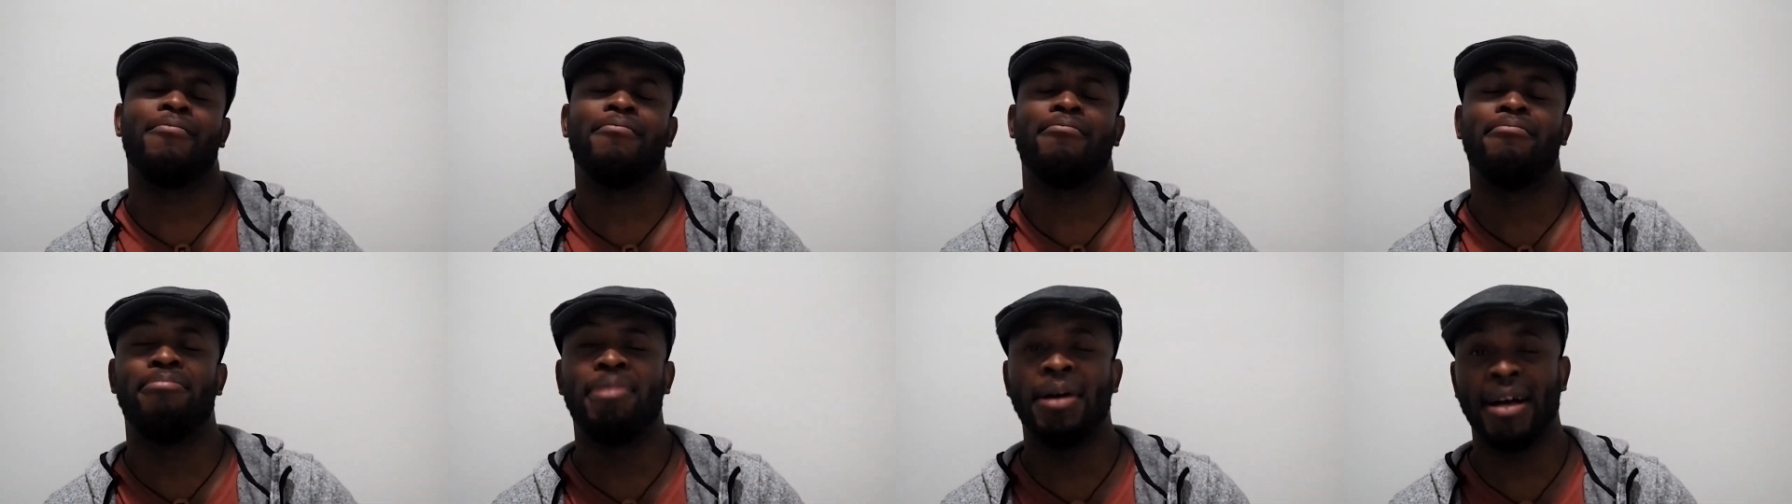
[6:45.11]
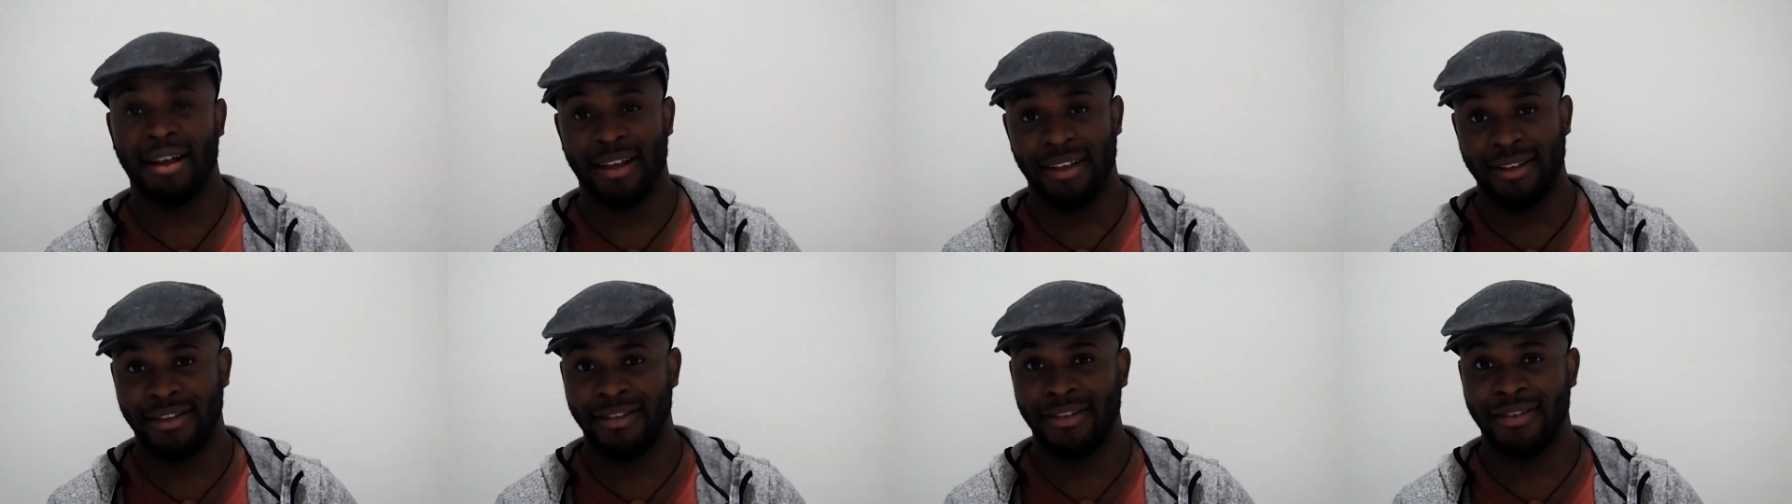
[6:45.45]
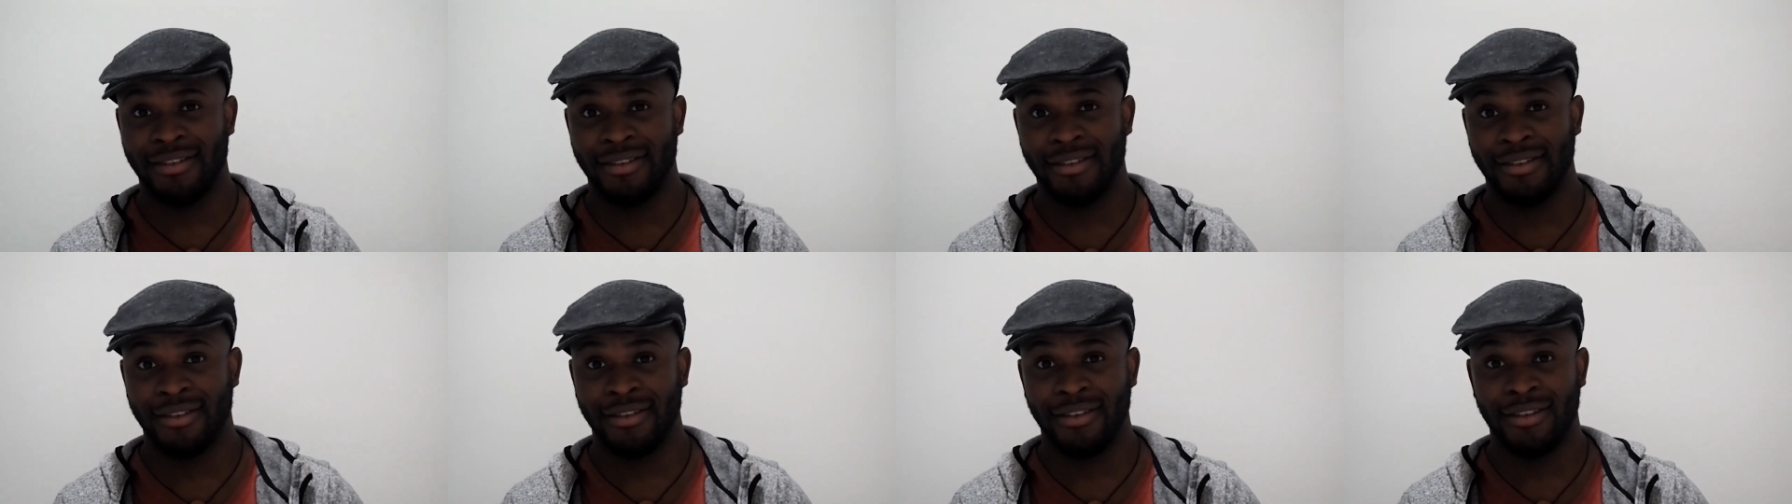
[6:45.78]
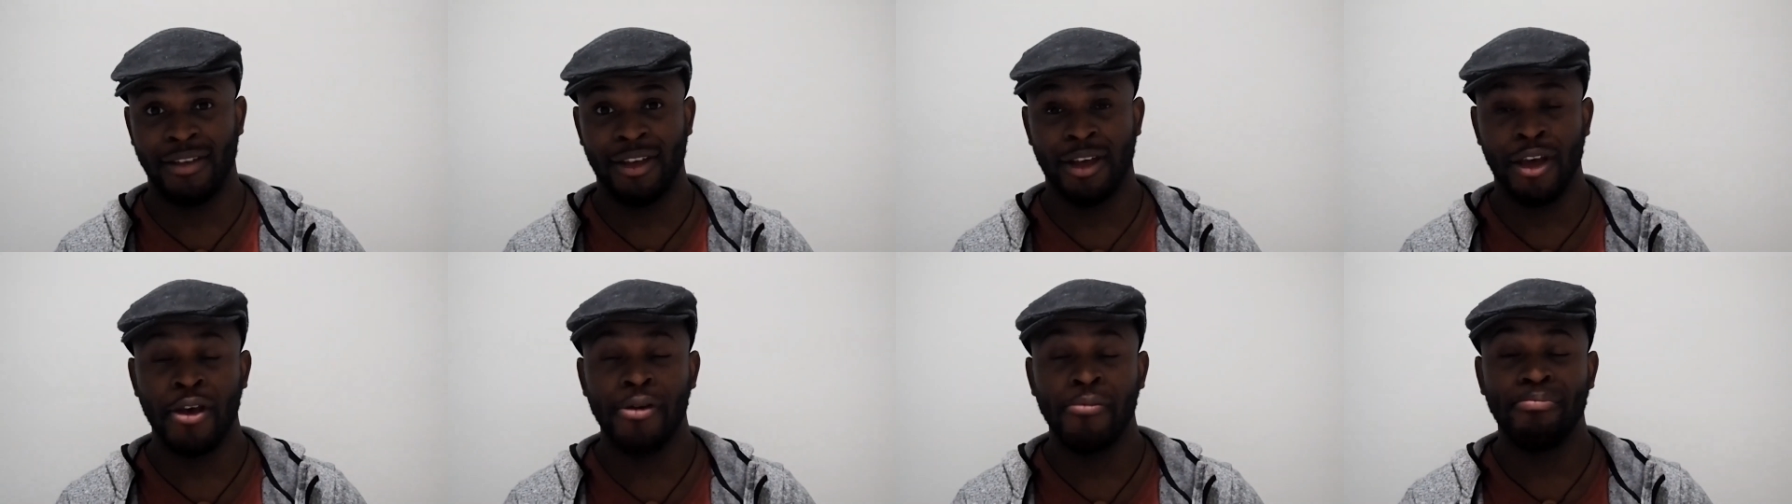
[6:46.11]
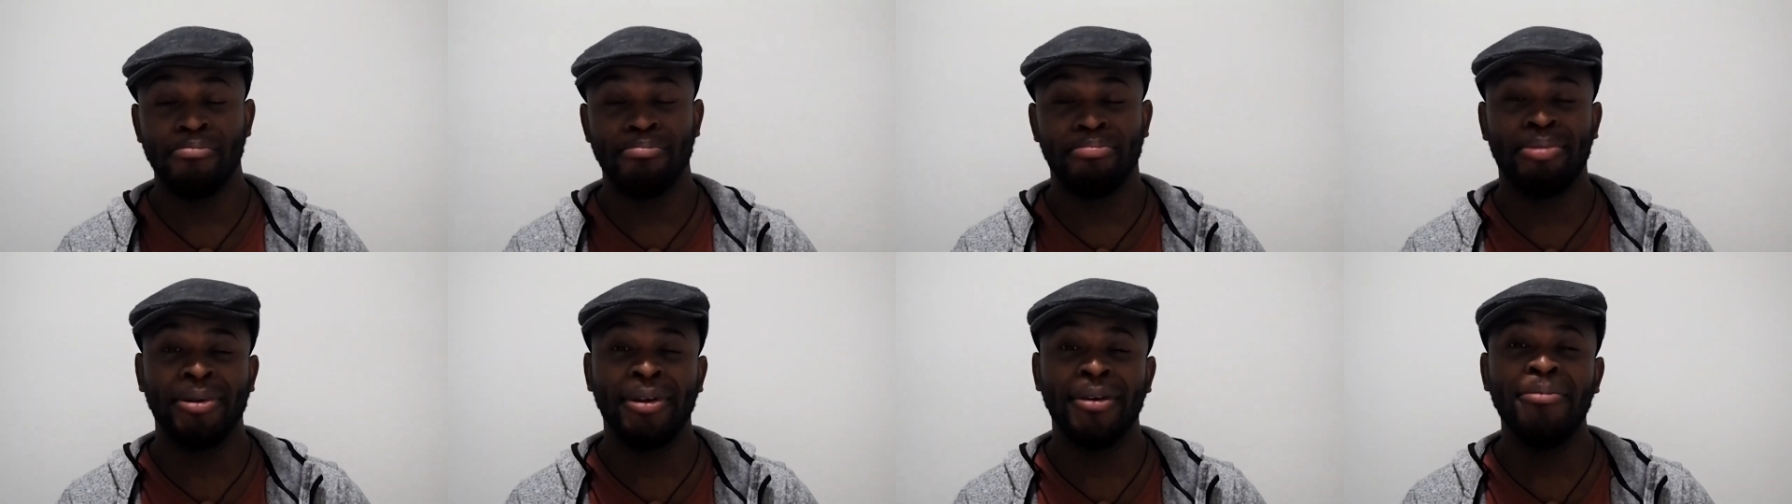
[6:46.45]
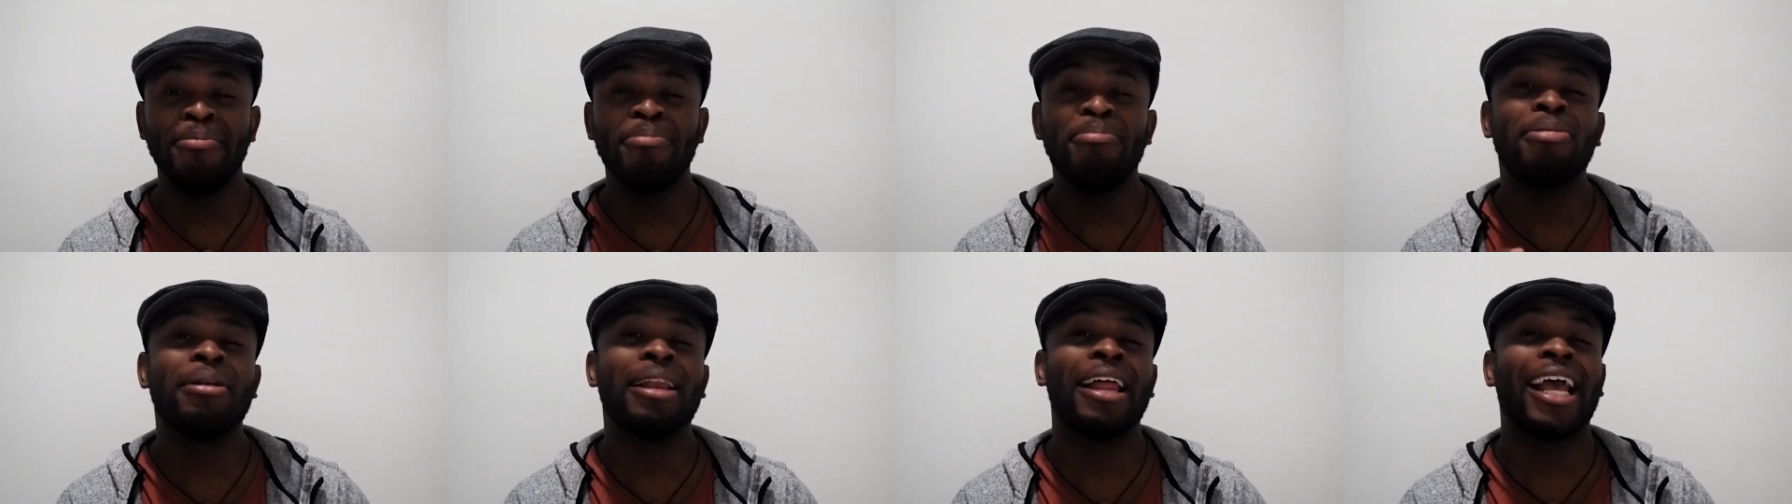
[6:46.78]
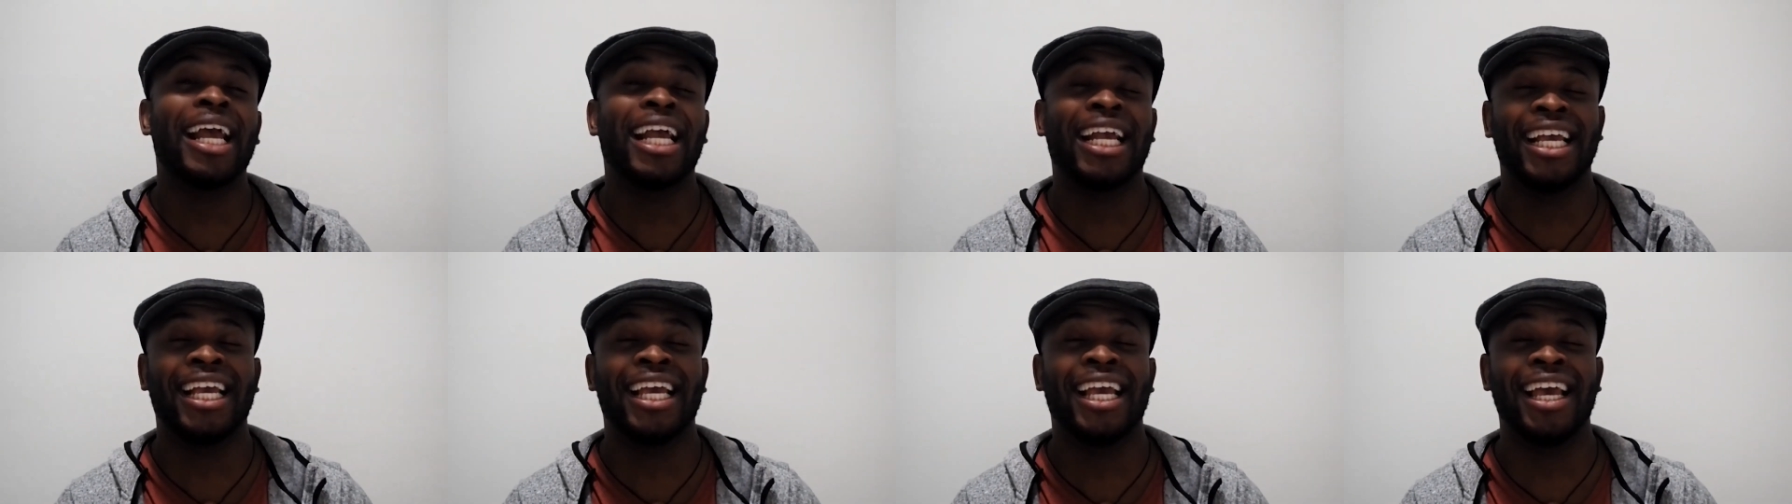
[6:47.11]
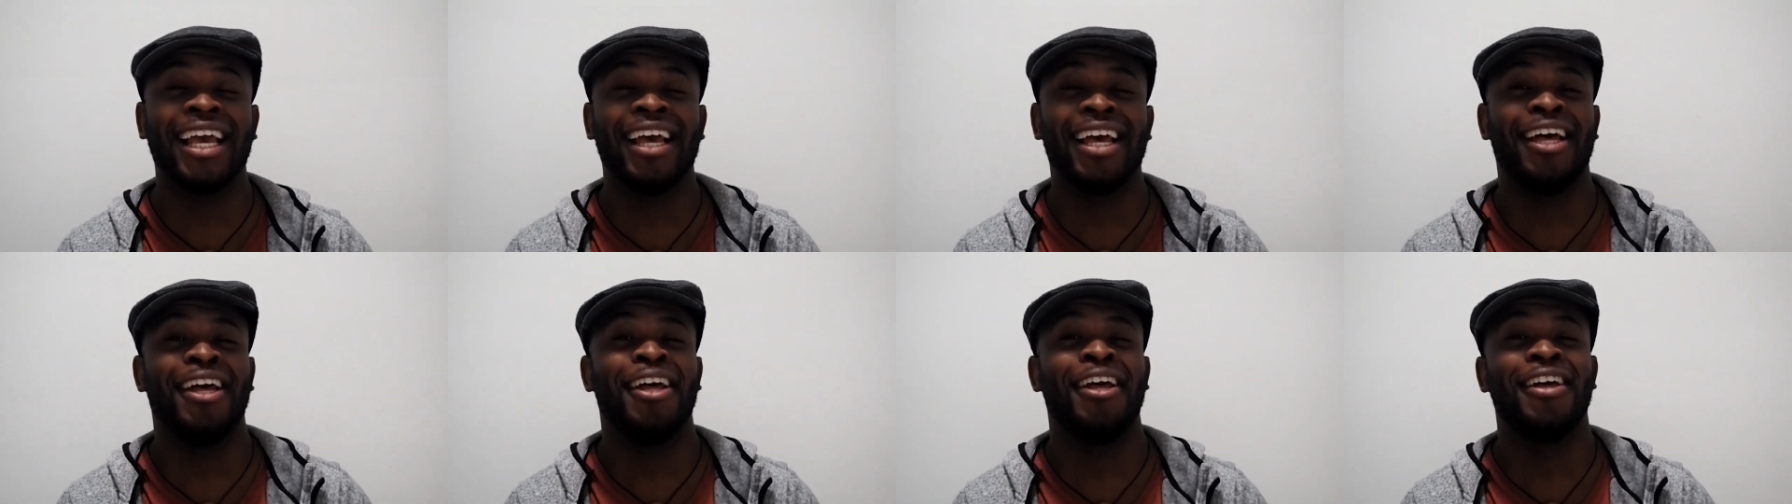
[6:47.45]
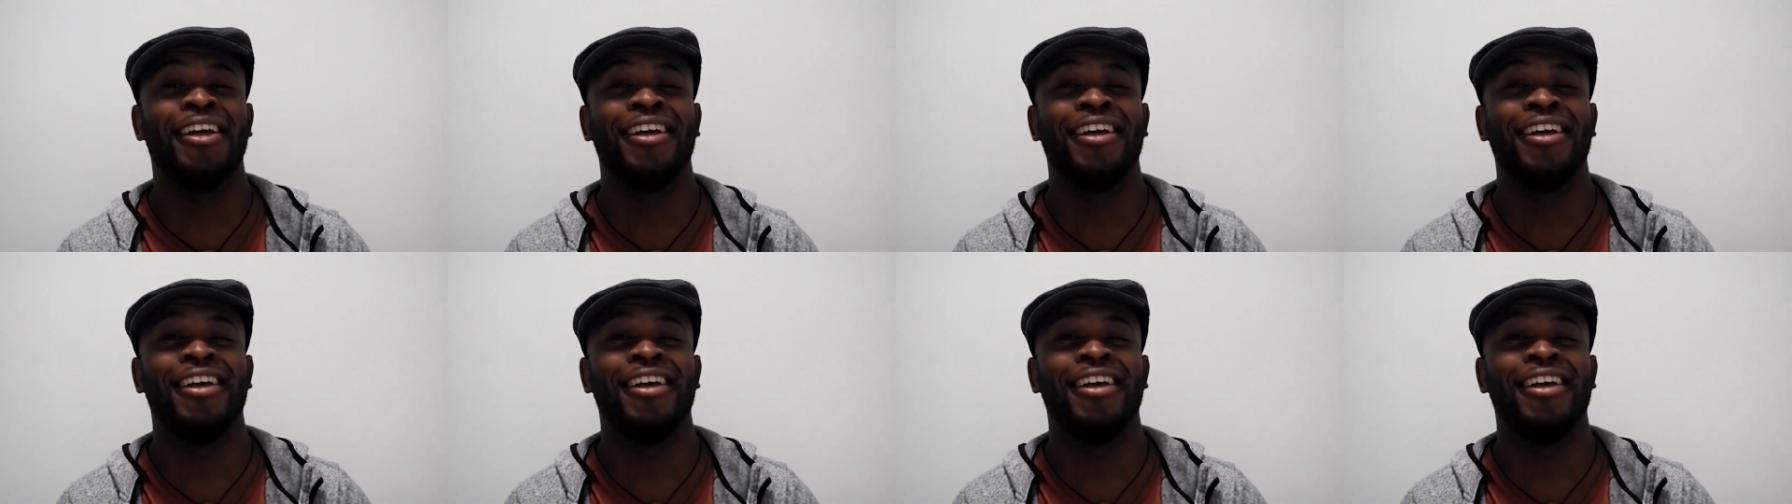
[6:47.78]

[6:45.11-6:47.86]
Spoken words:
But being black here